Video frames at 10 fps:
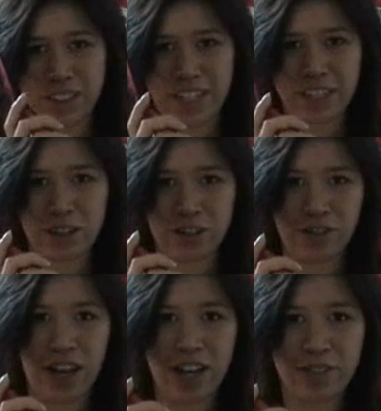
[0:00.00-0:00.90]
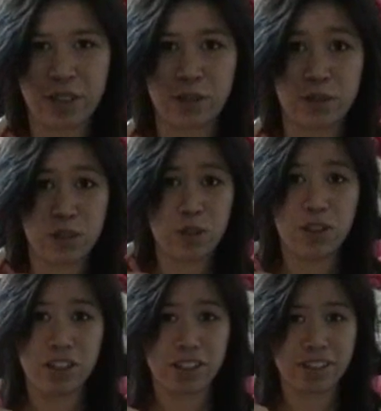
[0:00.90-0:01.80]
Like there are five yous. Oh
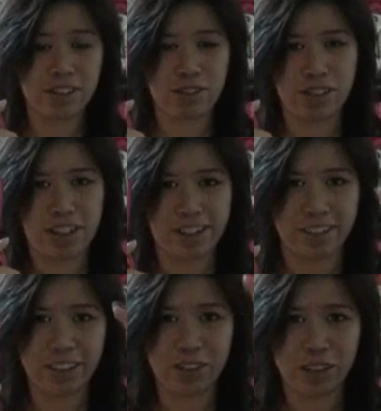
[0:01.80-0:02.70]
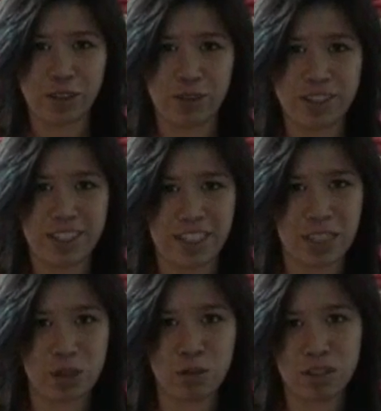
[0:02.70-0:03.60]
look, there's a, like a little you. It's like a
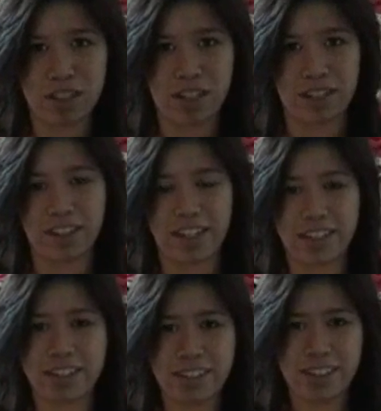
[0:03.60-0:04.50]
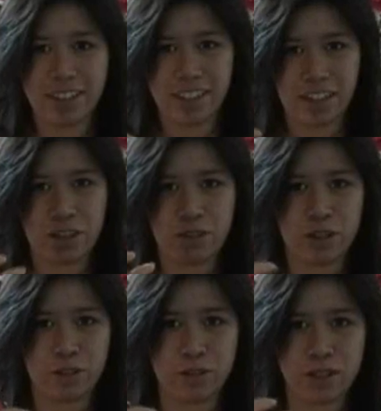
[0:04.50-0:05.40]
news thing. Like in other
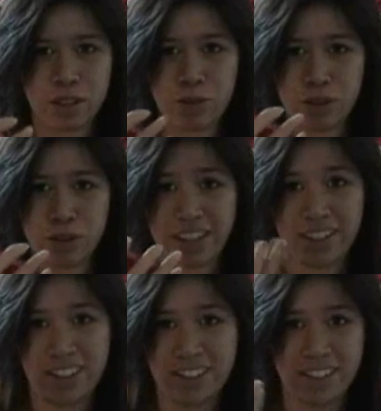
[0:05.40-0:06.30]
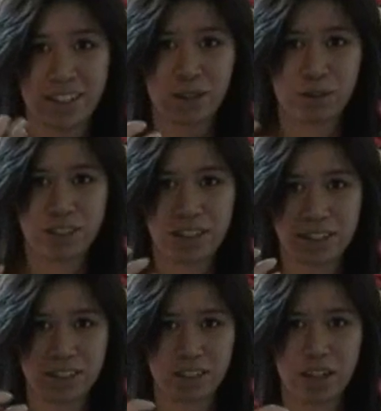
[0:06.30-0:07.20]
news, you were like this like three
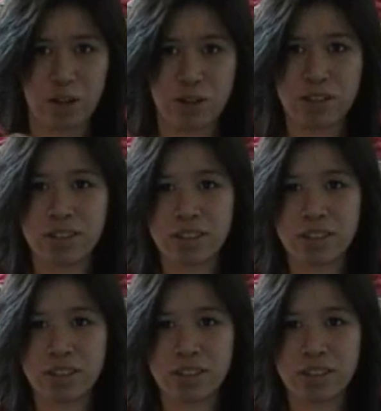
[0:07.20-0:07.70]
seconds ago.